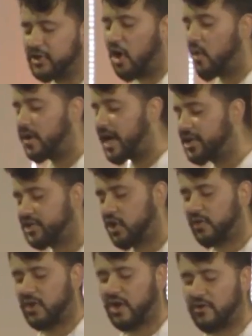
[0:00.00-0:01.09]
go and I show
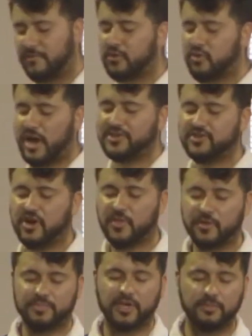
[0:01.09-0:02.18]
the love of Christ to
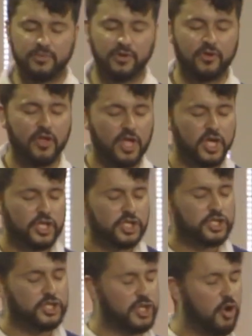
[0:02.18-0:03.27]
other people,
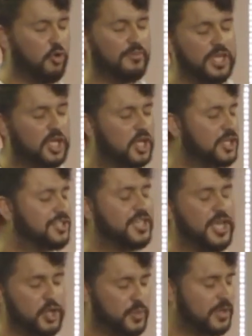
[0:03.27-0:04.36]
show me
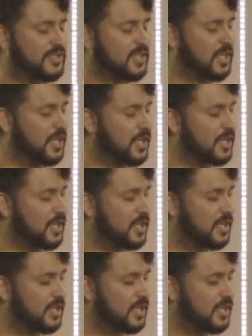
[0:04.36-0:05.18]
continuously